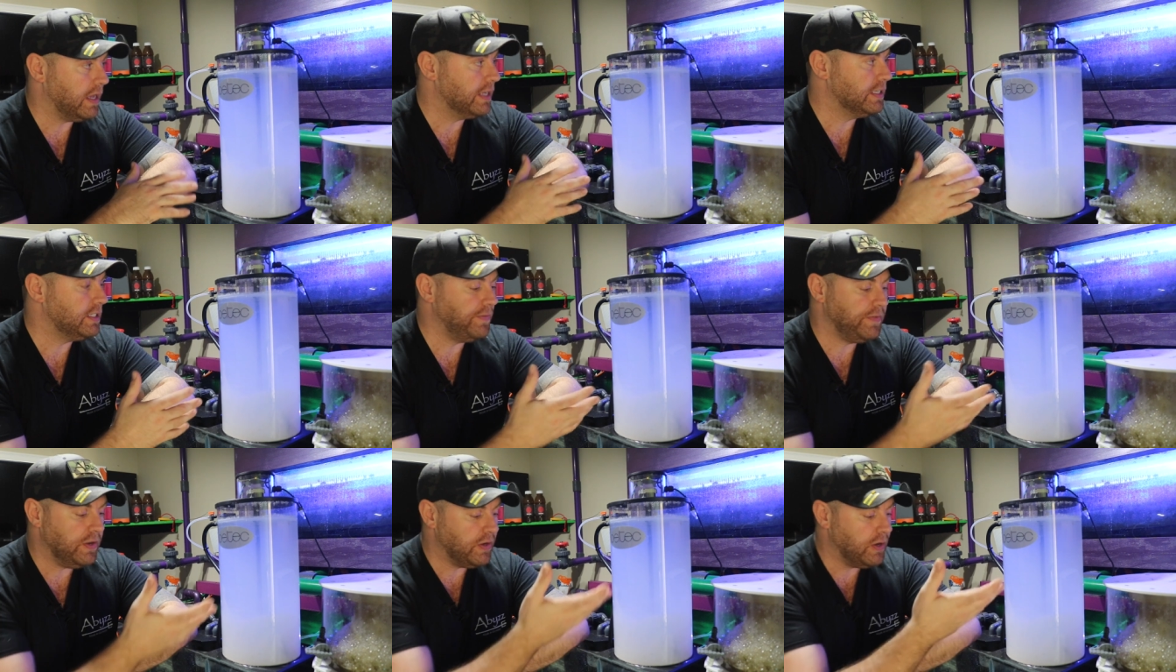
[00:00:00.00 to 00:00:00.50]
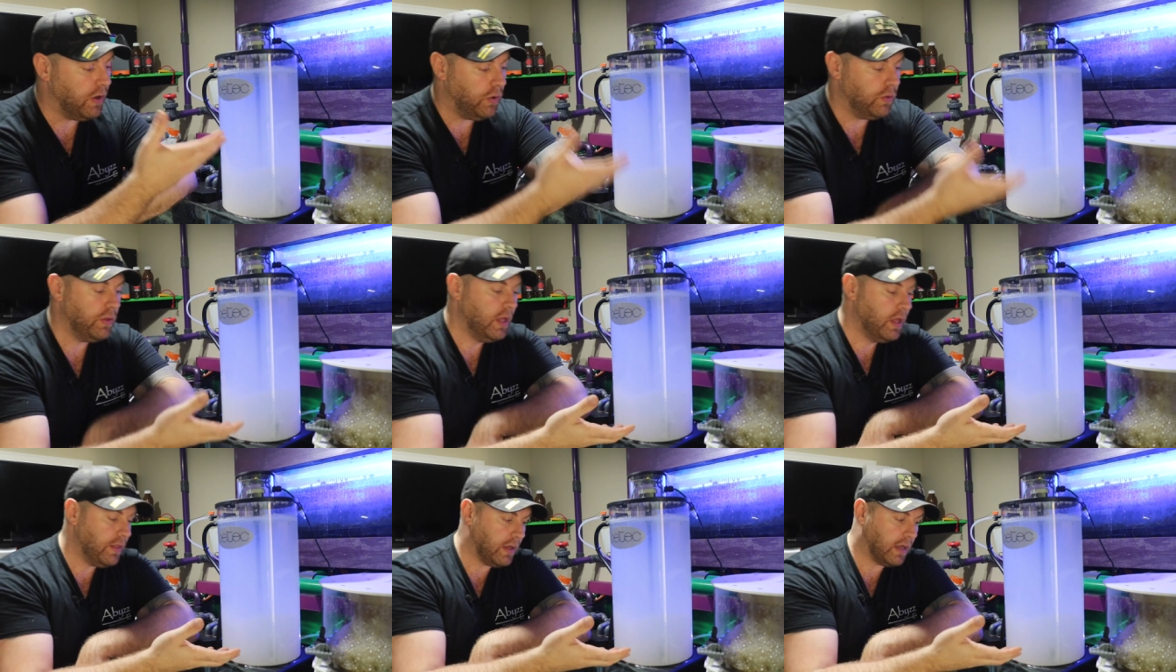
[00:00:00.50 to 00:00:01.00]
Because if you
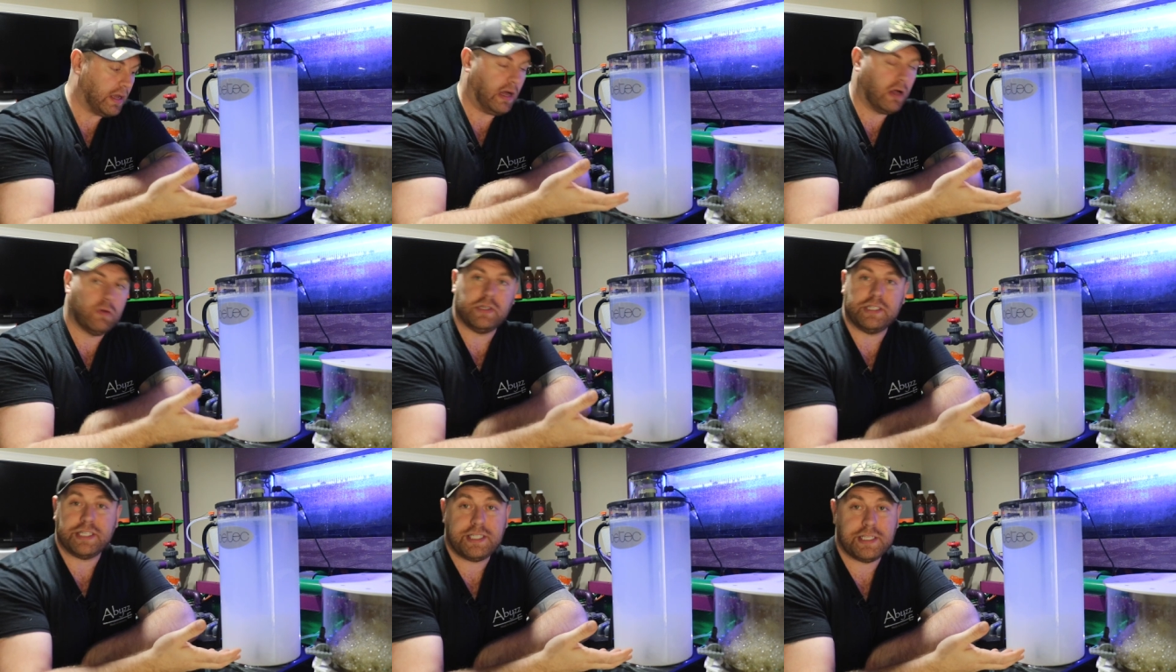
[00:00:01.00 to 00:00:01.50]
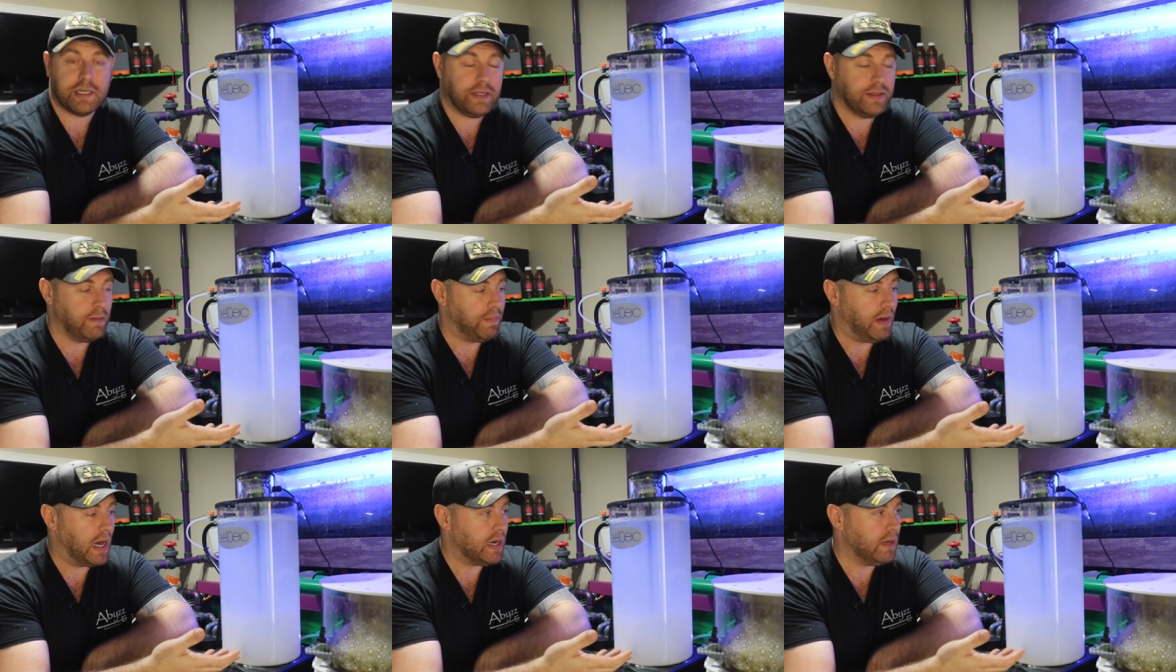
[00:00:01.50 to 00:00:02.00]
don't, the calc would just sit on
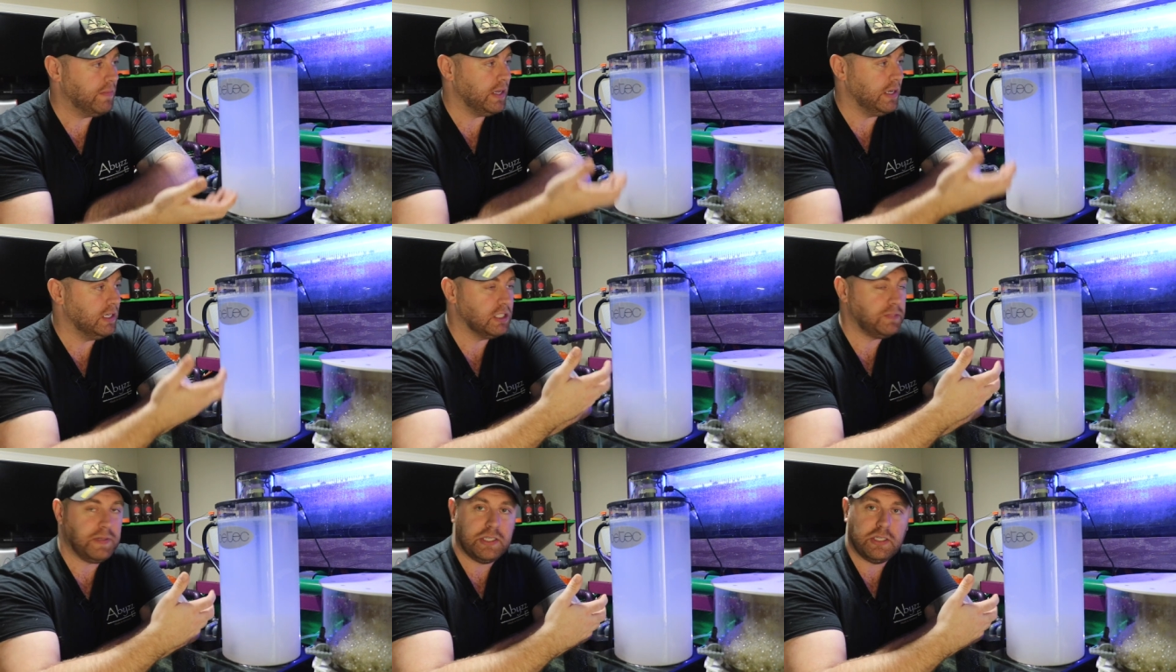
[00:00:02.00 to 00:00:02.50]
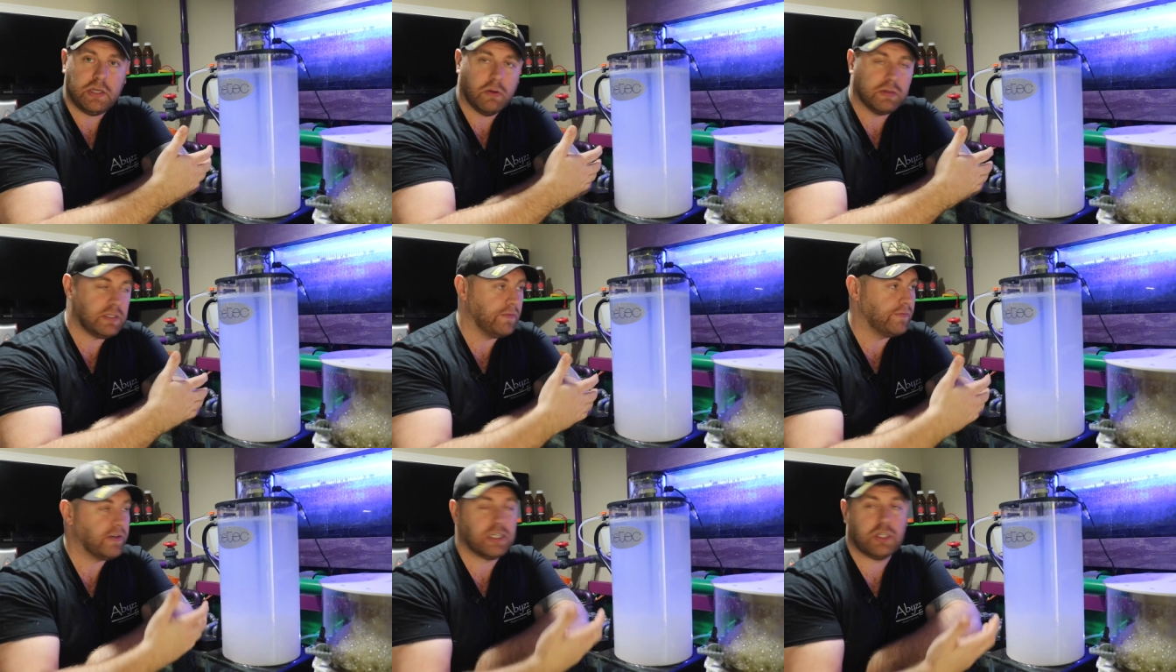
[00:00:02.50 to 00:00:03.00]
the bottom and you'd just be
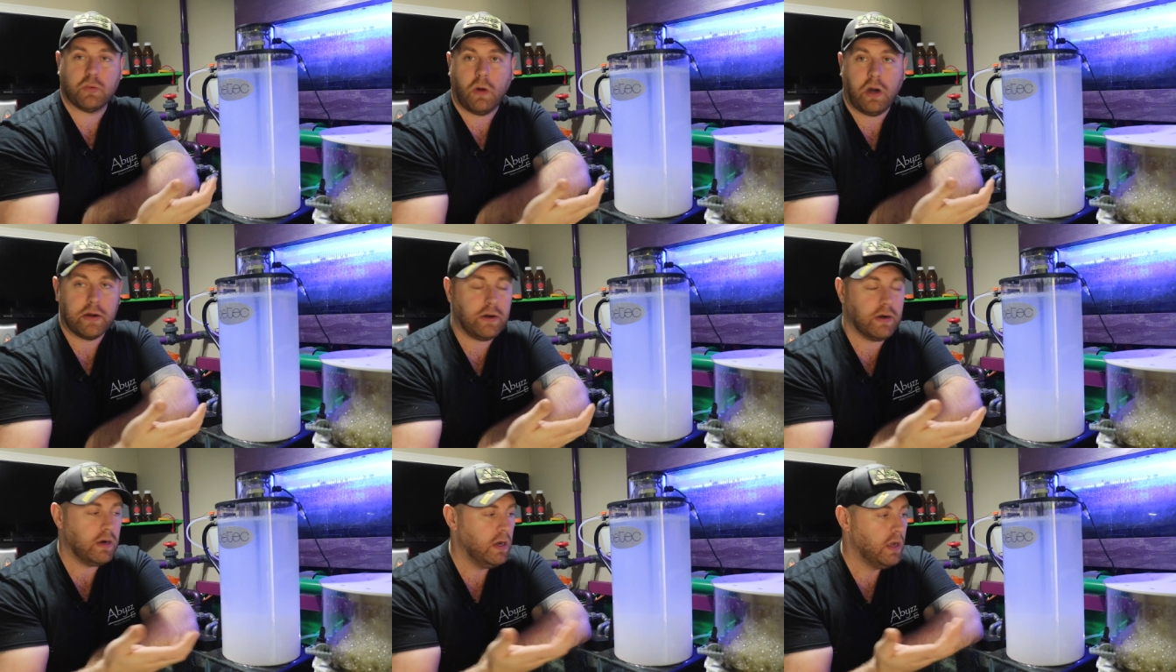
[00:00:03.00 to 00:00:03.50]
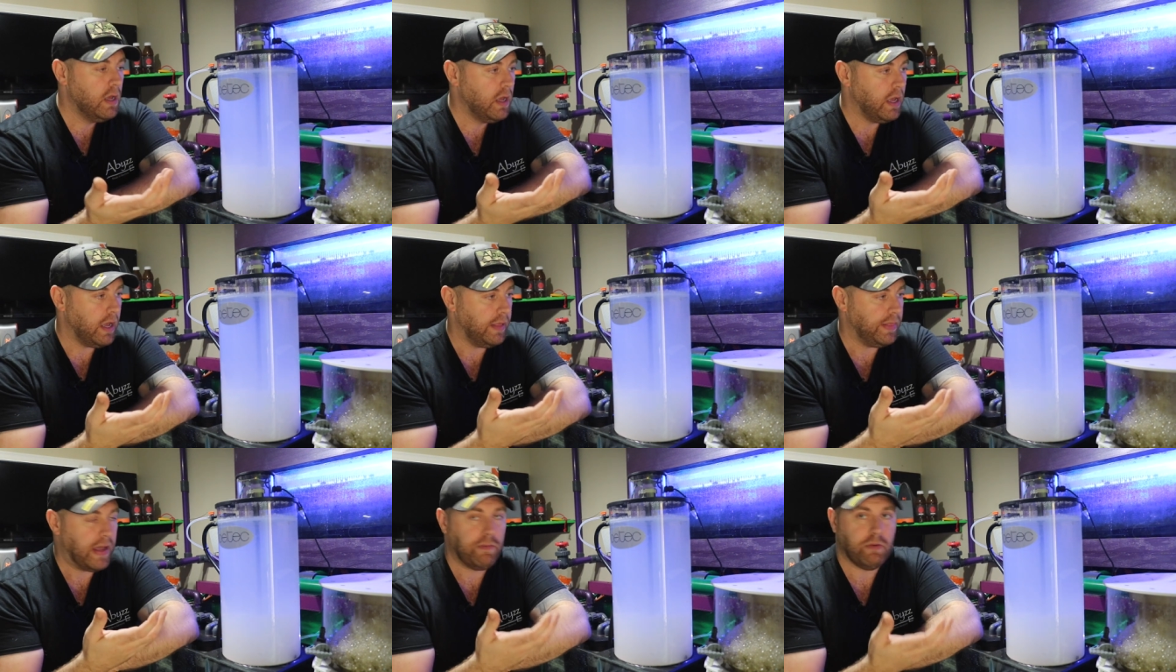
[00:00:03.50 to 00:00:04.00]
dosing fresh water
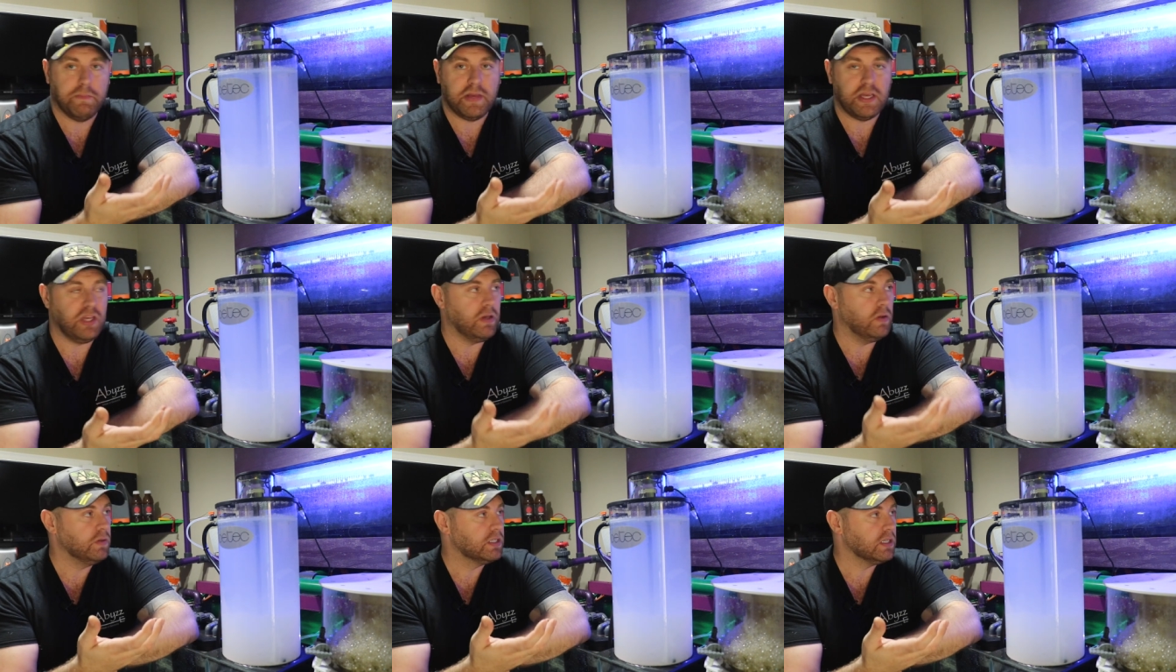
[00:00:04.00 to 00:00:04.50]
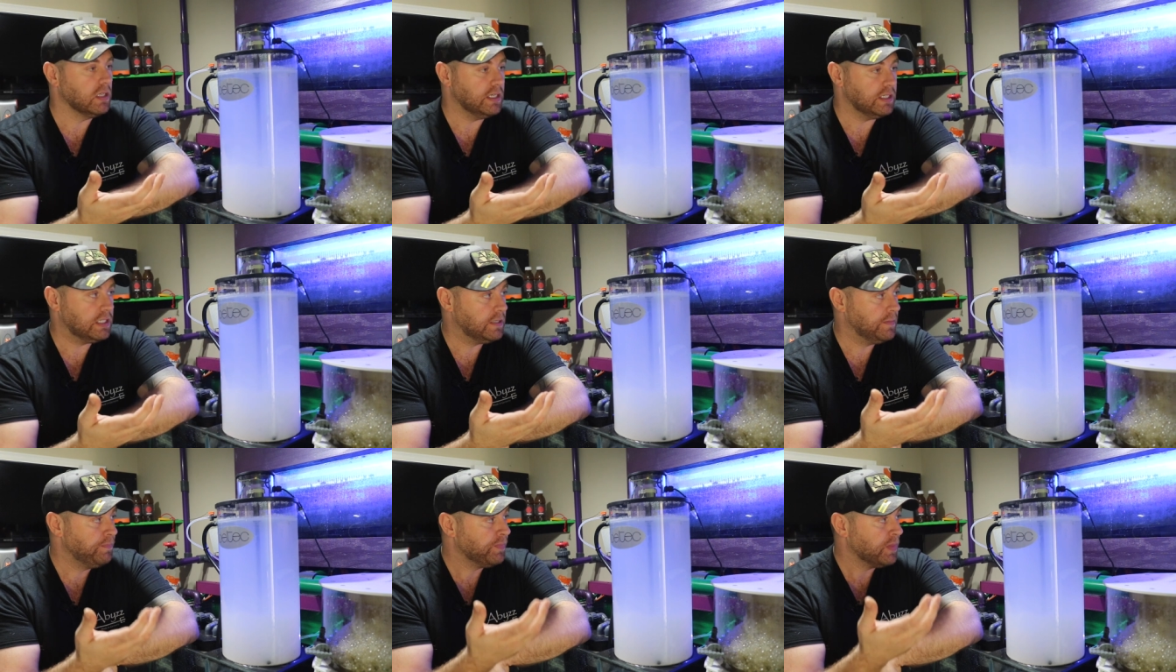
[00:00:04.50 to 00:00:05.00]
and that would be
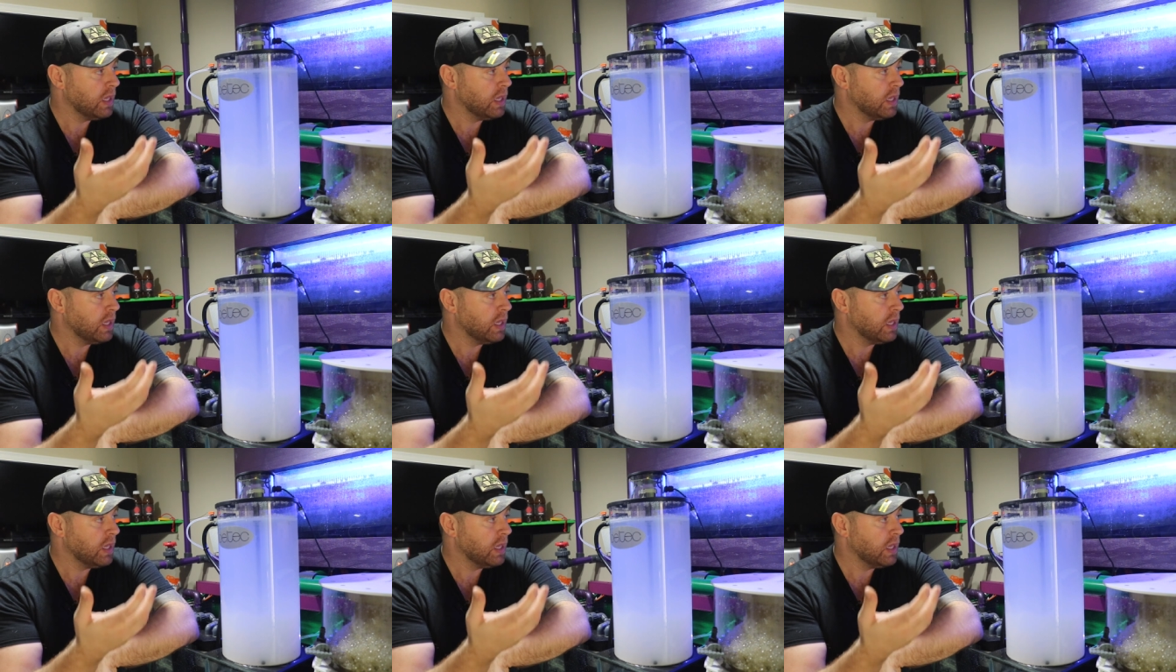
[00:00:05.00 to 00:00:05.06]
useless.